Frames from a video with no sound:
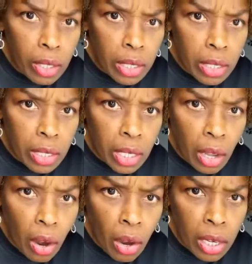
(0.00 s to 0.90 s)
This is the
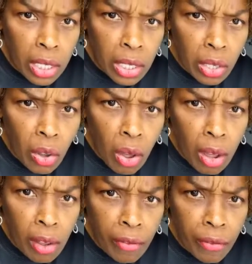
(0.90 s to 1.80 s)
Artist
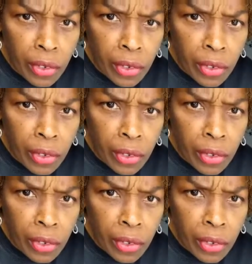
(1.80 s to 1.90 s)
Loft.